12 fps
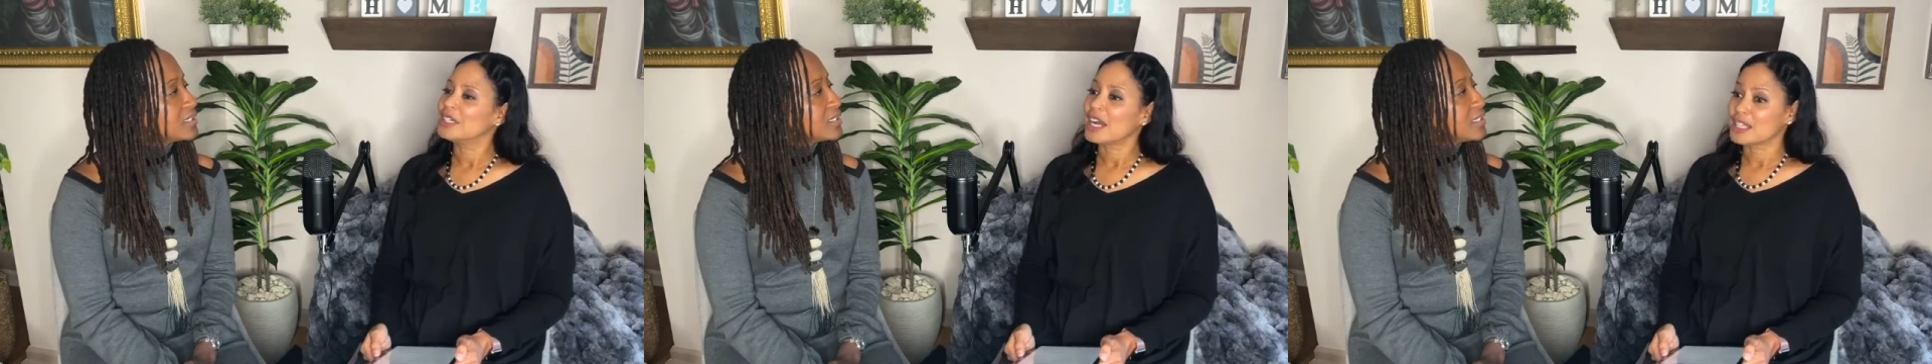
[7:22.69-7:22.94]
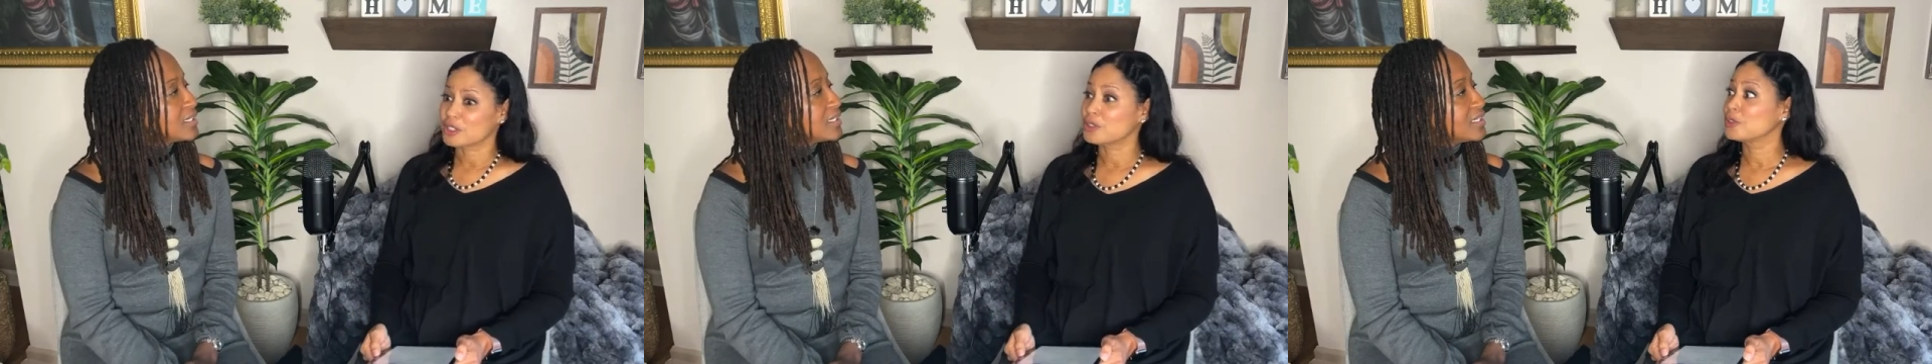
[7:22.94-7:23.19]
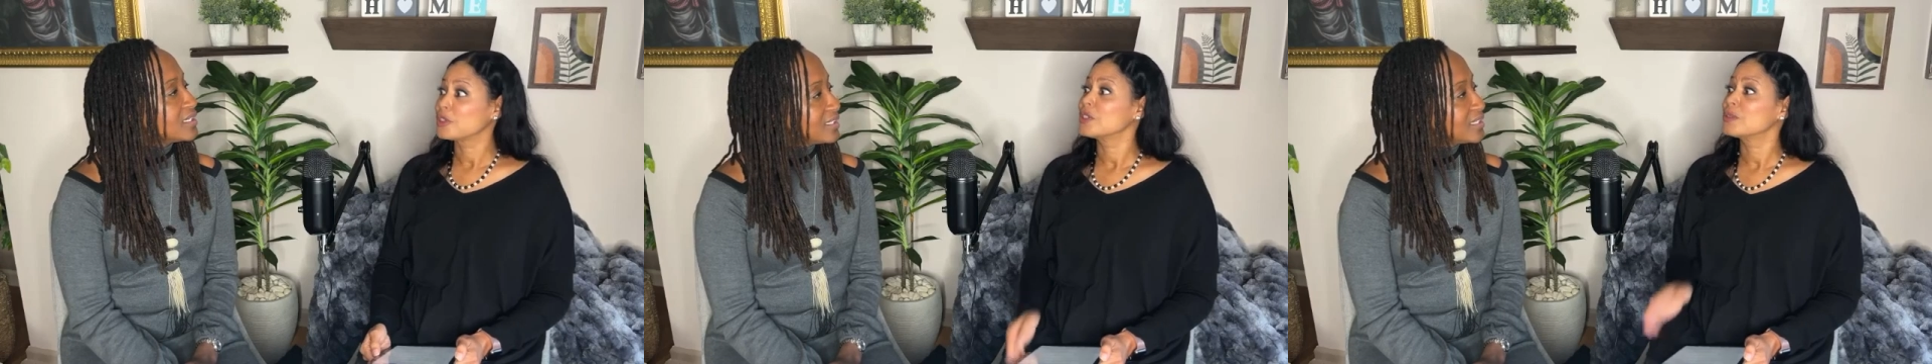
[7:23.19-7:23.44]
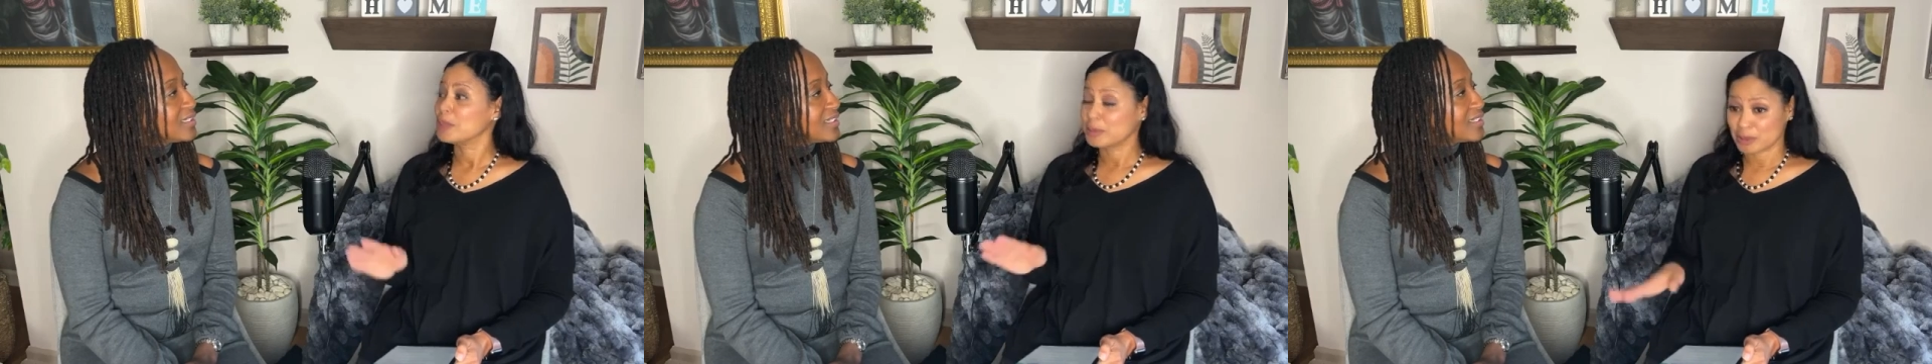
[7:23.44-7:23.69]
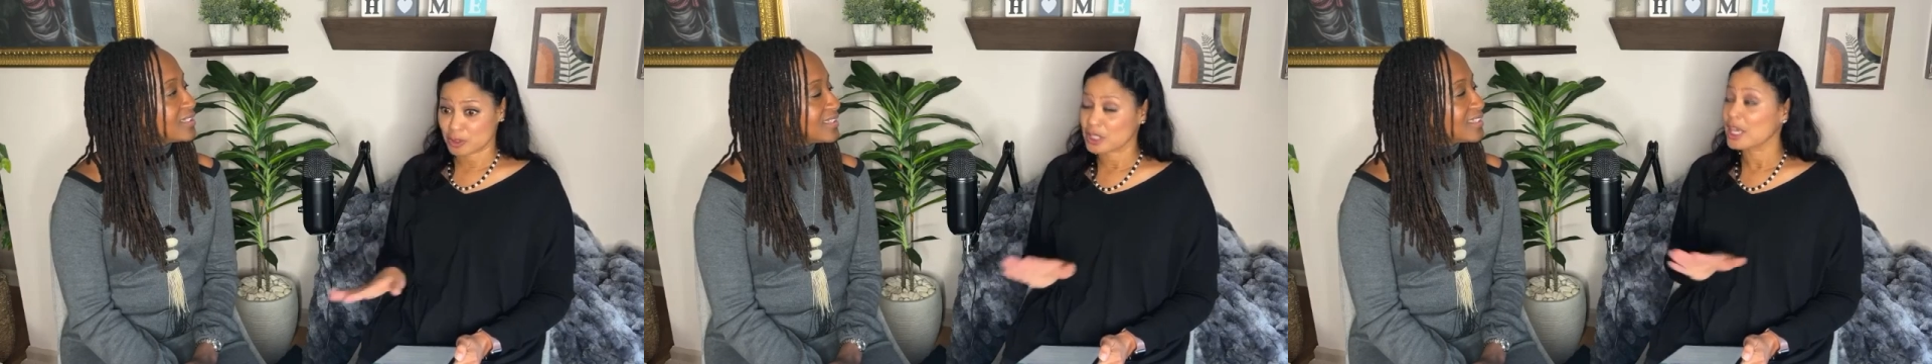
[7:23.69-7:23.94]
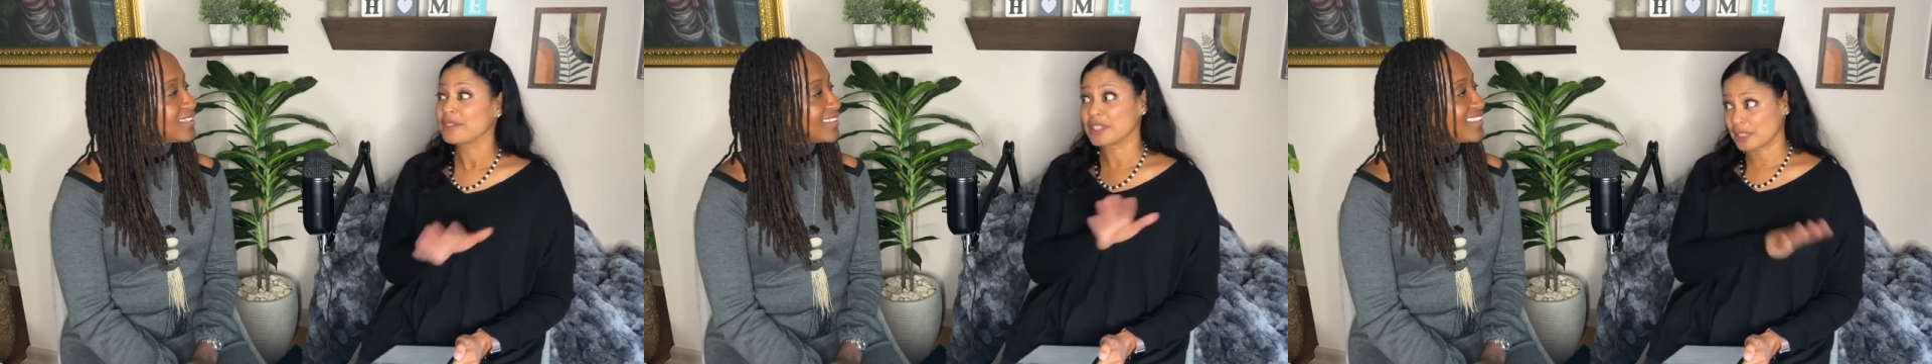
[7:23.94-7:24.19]
I do because people just
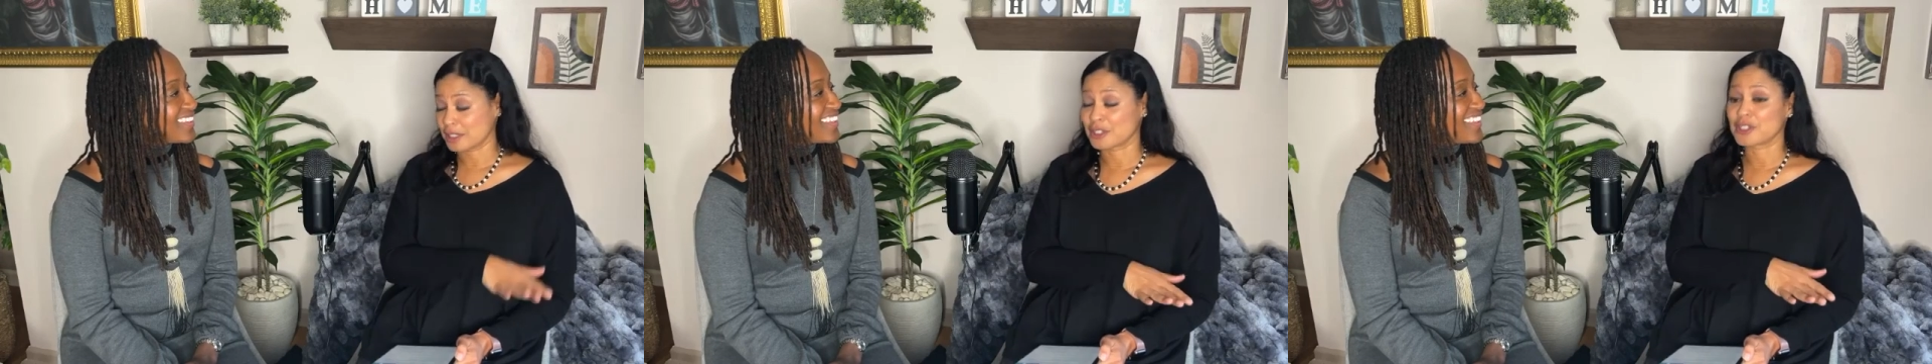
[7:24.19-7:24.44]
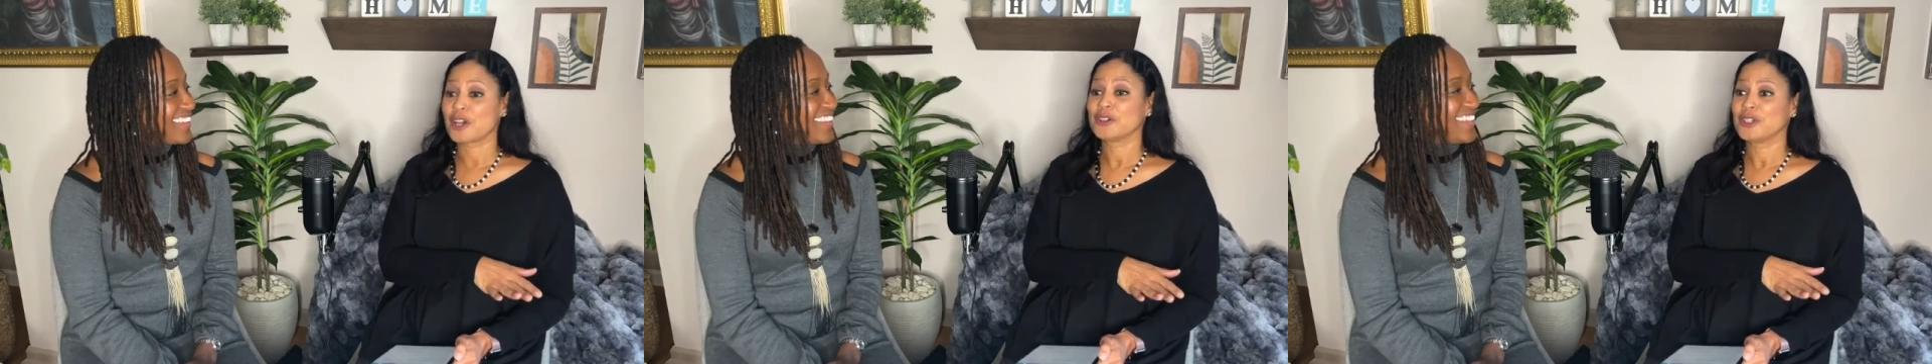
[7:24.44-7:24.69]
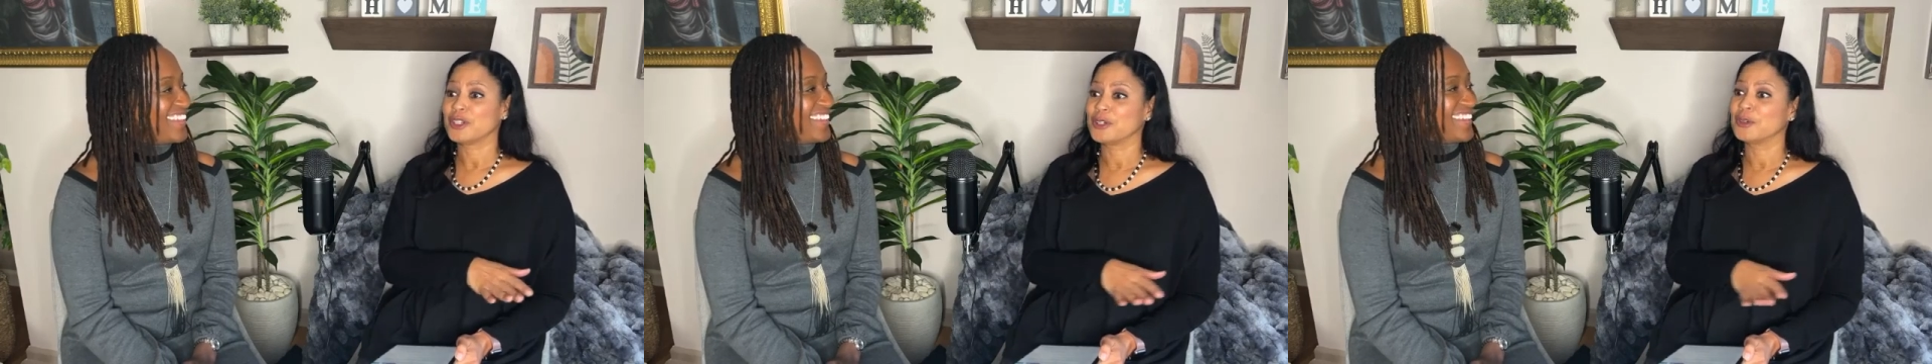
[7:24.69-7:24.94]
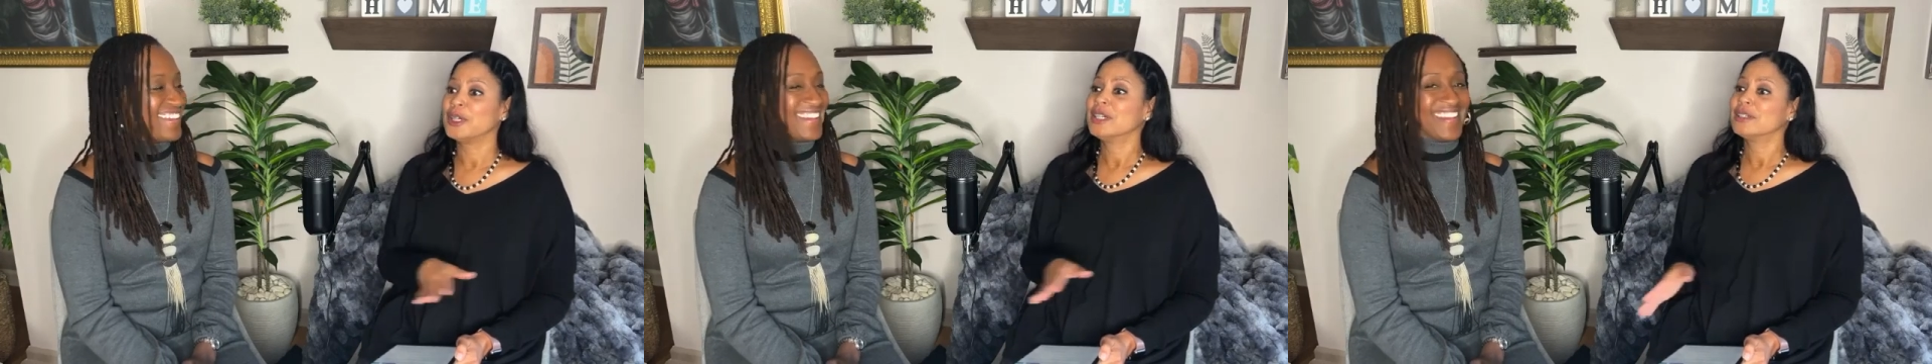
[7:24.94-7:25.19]
have to get to know you.